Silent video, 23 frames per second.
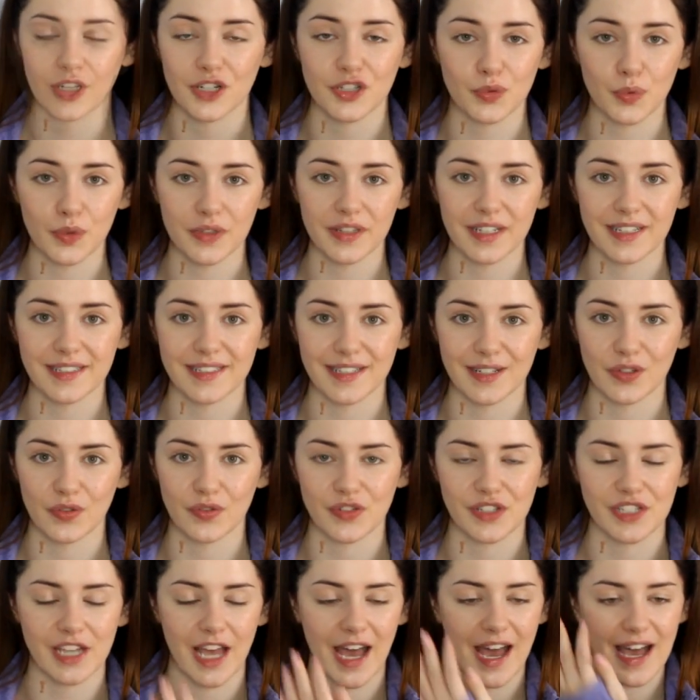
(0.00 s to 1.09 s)
There's one that sounds
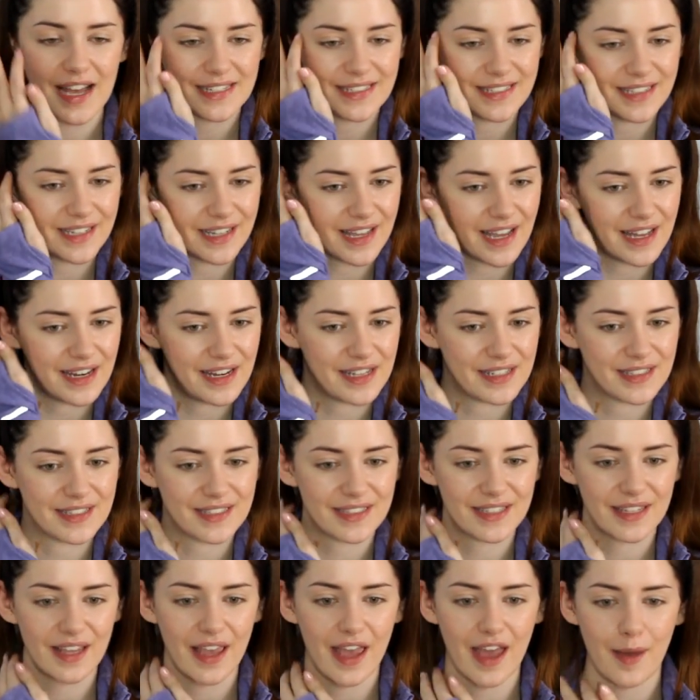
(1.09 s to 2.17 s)
fantastic and
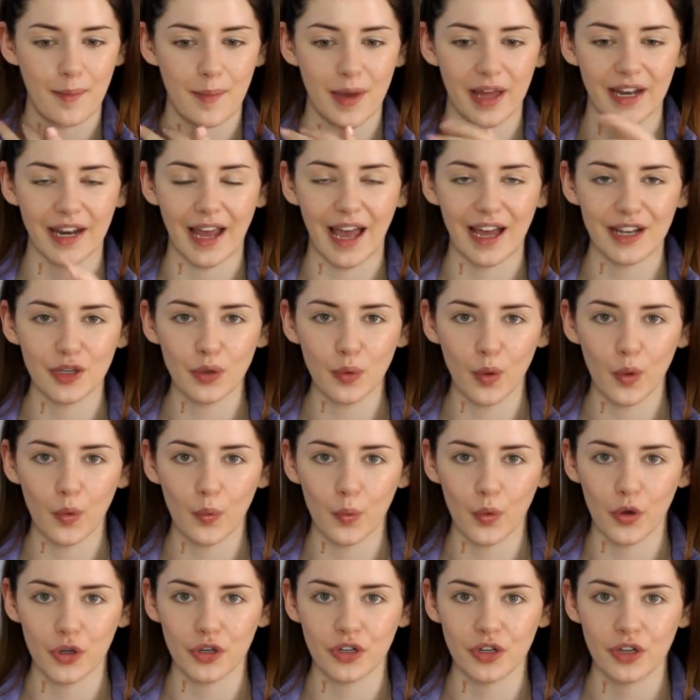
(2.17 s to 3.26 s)
it's an annual
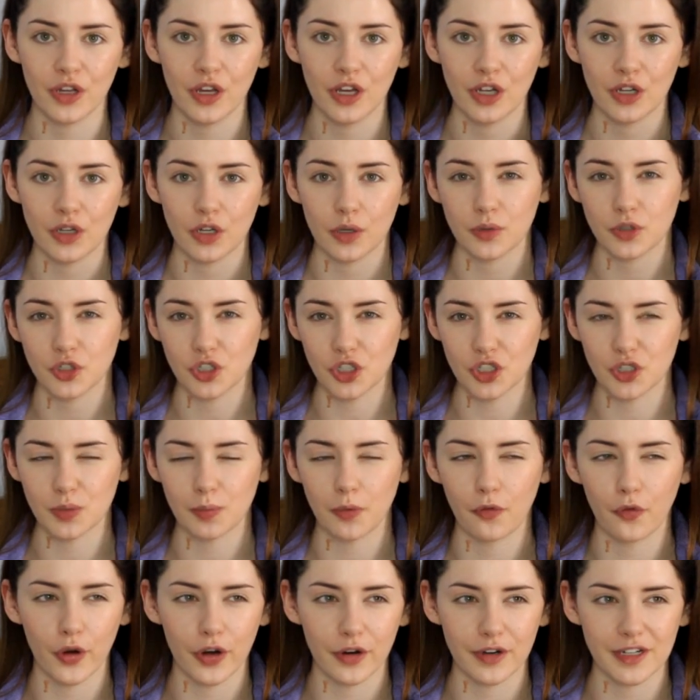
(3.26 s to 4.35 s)
one just
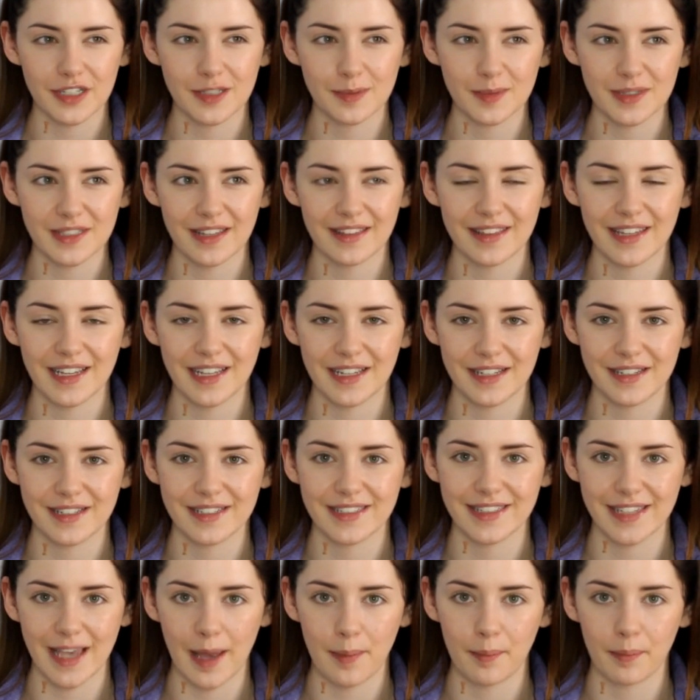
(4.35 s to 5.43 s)
before Christmas, I think in
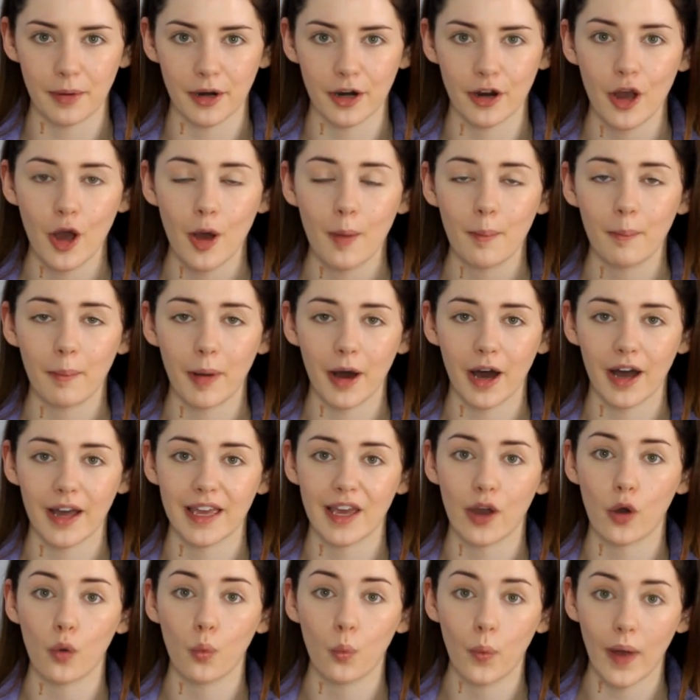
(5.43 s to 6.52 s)
December,
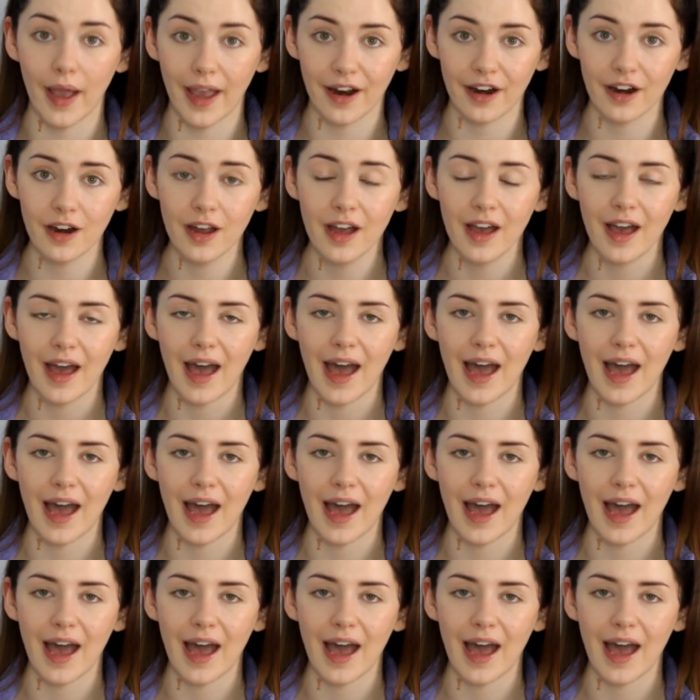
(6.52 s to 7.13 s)
by Aware.